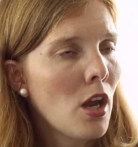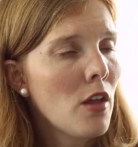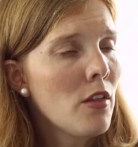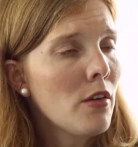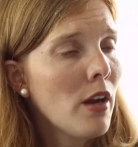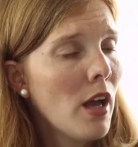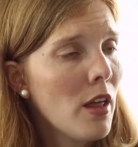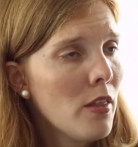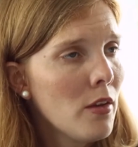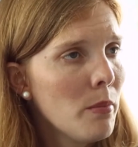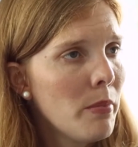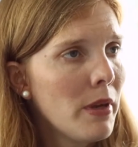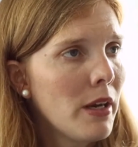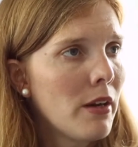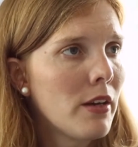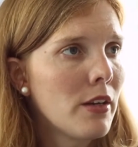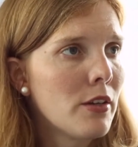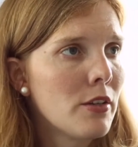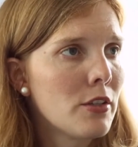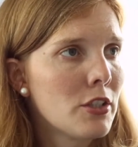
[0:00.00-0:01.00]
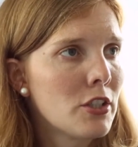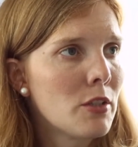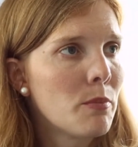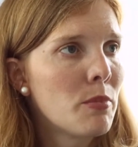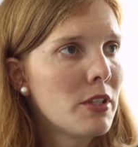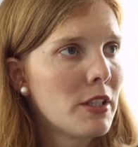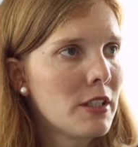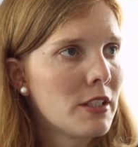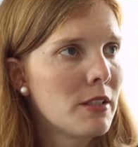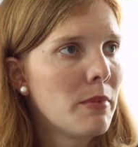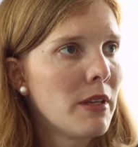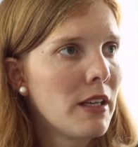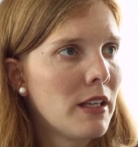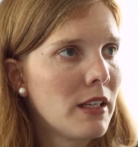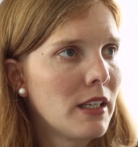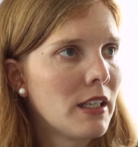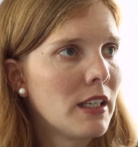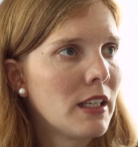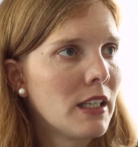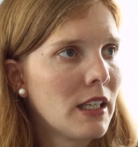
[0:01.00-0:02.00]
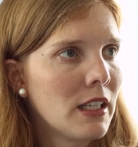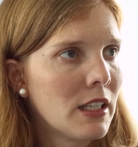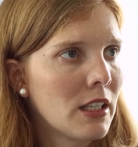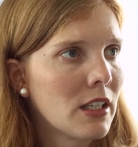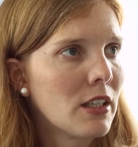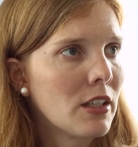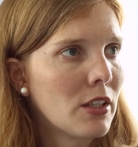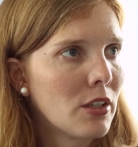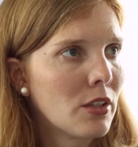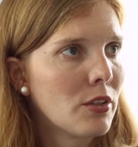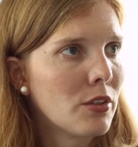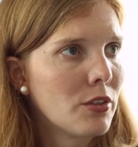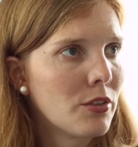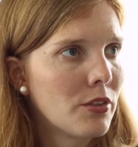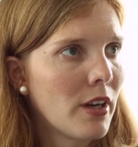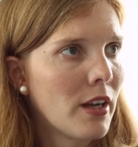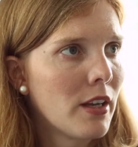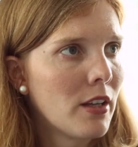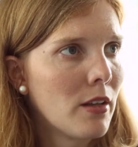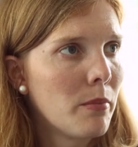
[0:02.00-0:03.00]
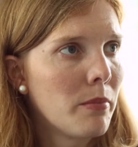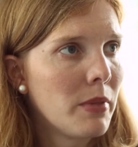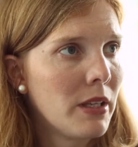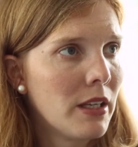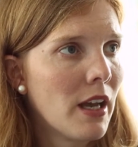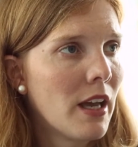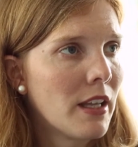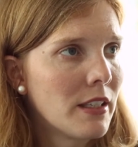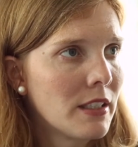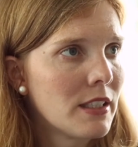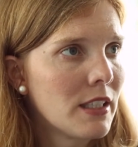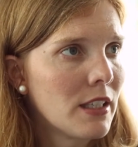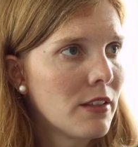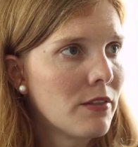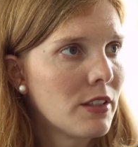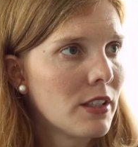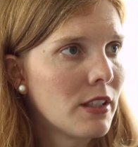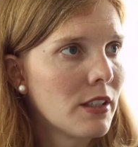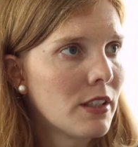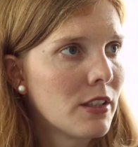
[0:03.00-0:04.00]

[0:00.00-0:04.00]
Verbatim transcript: Are there other barriers to participating in a clinical trial beyond safety